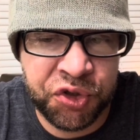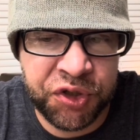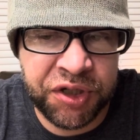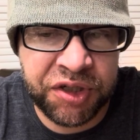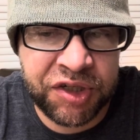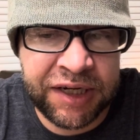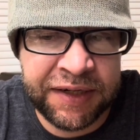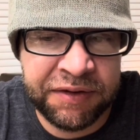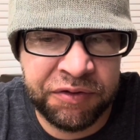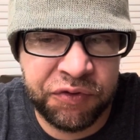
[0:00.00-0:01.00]
it's kind
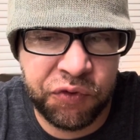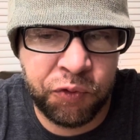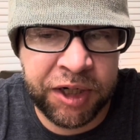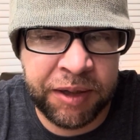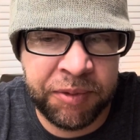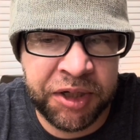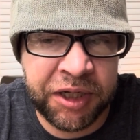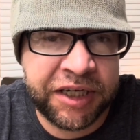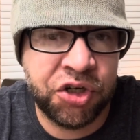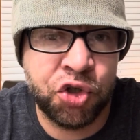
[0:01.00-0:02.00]
of when I'm in
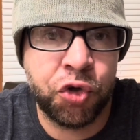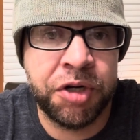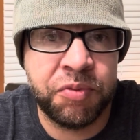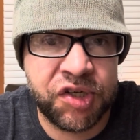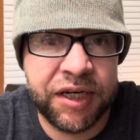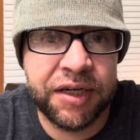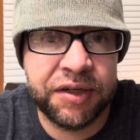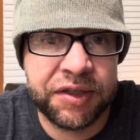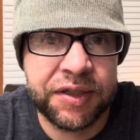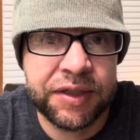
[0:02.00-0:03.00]
like a dream
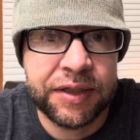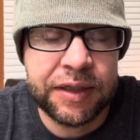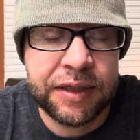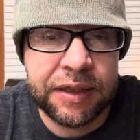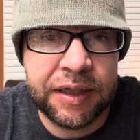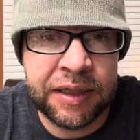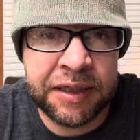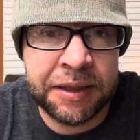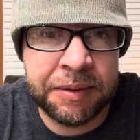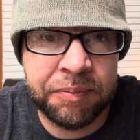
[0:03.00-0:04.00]
state
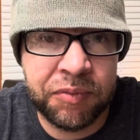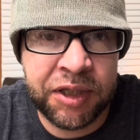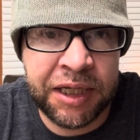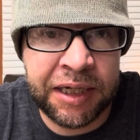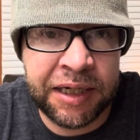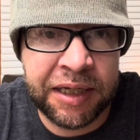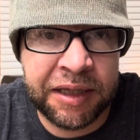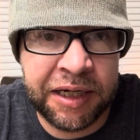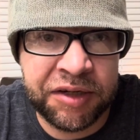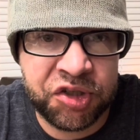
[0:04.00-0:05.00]
that
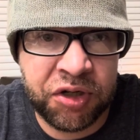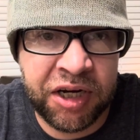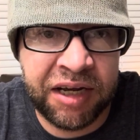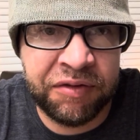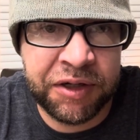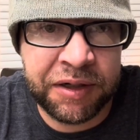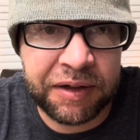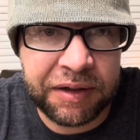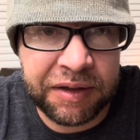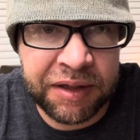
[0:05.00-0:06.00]
I start having
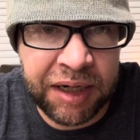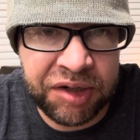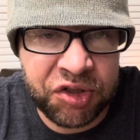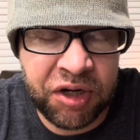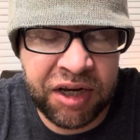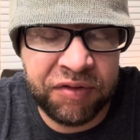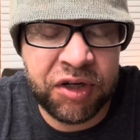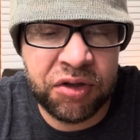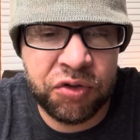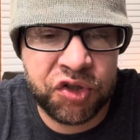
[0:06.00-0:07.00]

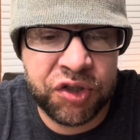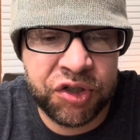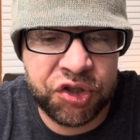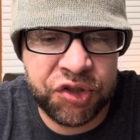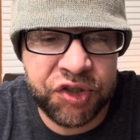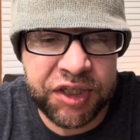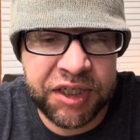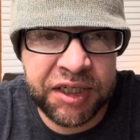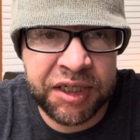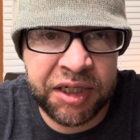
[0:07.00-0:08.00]
hallucinations again,
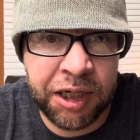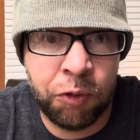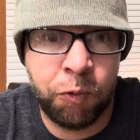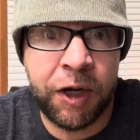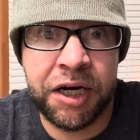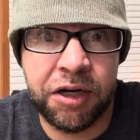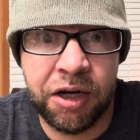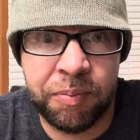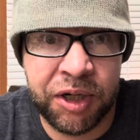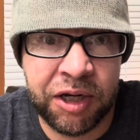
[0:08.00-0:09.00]
and I'll wake
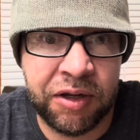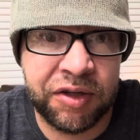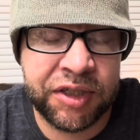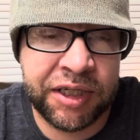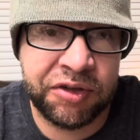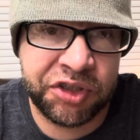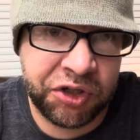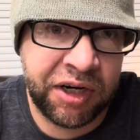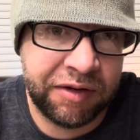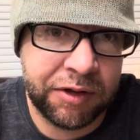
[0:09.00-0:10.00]
up and I'll
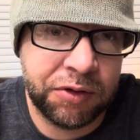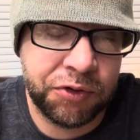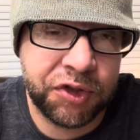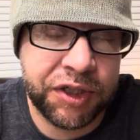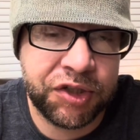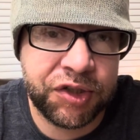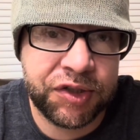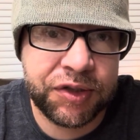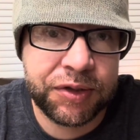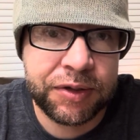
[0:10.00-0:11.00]
start having hallucinations.